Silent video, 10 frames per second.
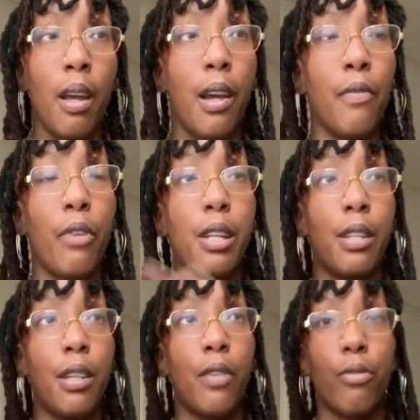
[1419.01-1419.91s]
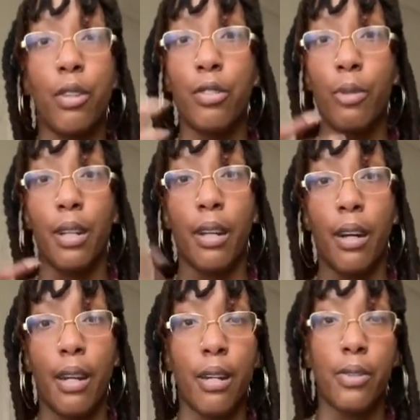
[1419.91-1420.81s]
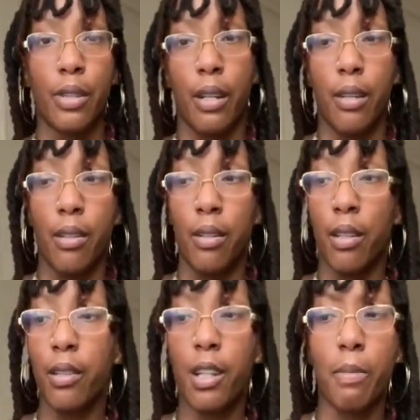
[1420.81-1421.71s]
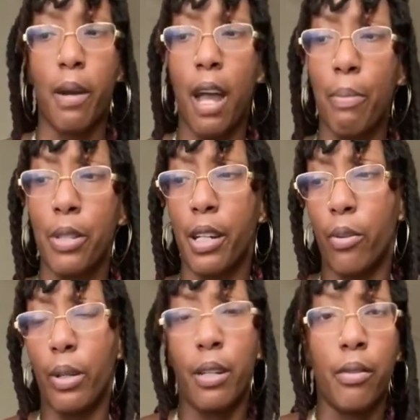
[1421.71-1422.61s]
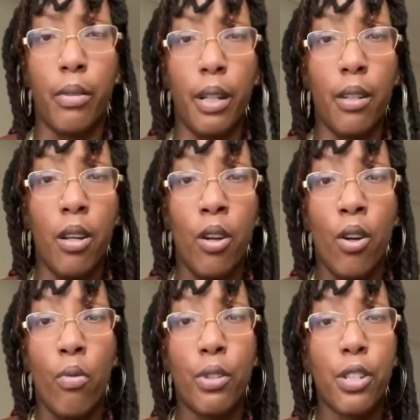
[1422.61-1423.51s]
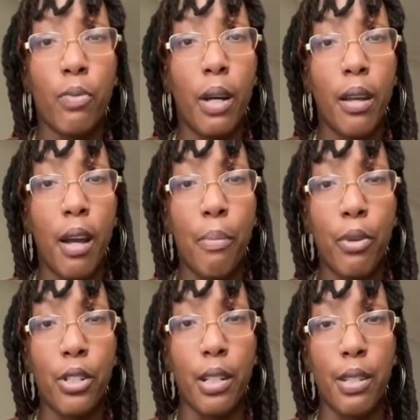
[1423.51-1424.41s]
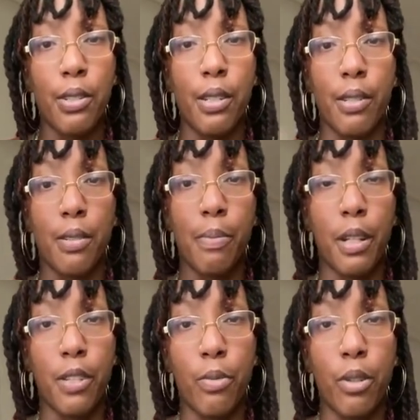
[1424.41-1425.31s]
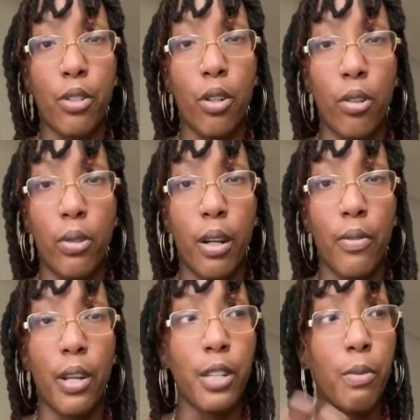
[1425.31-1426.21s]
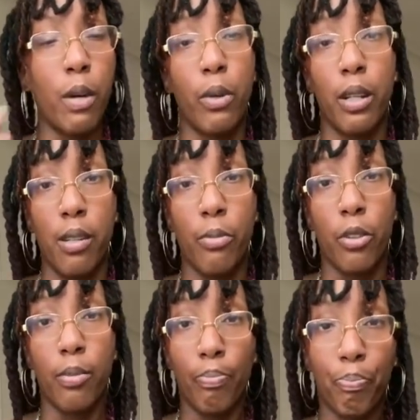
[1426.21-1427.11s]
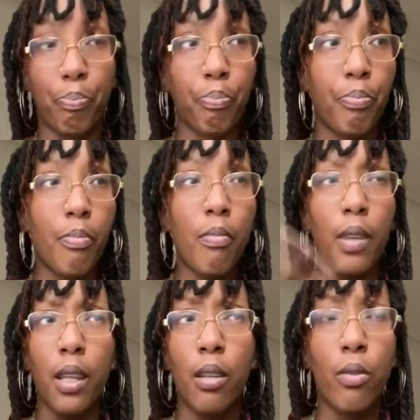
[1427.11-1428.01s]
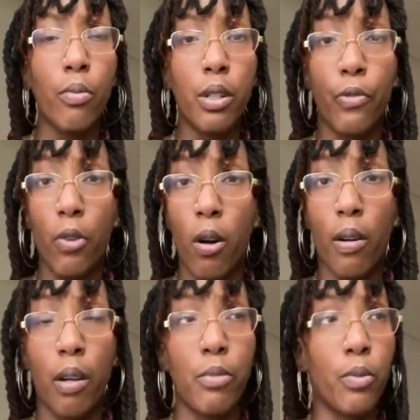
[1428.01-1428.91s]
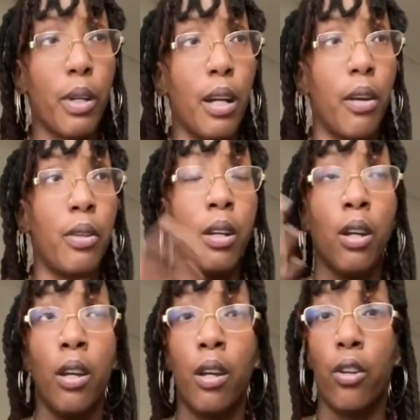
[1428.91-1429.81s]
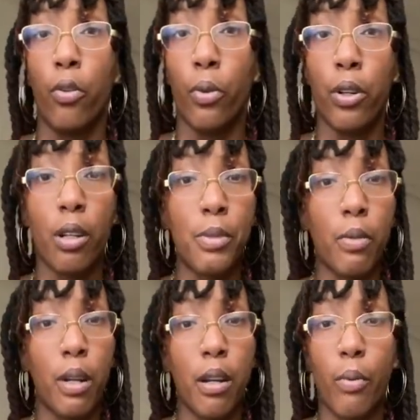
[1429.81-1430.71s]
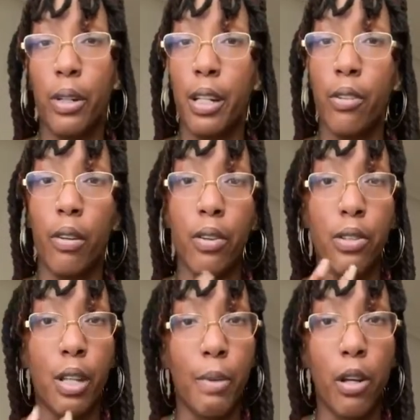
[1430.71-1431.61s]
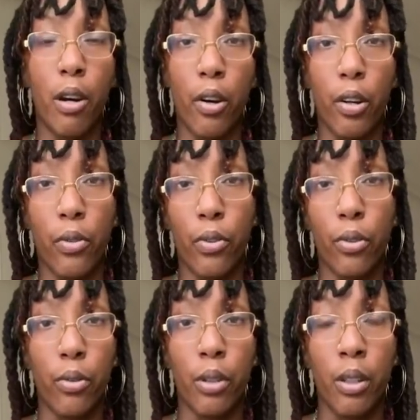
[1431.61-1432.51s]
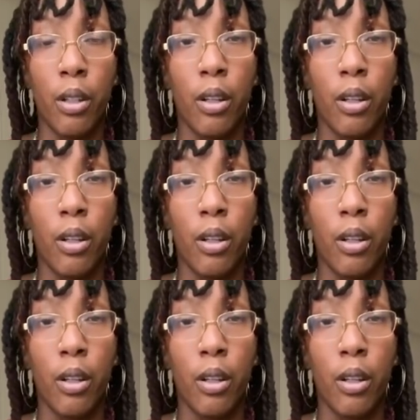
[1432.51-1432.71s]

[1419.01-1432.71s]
And funny enough, when it's really hot outside, it takes my appetite away, right? Which is why I appreciate seasons, because when it's cold out, that's when I want to eat more. When the fall comes around and the winter comes around, I want to eat all this yummy, hearty food.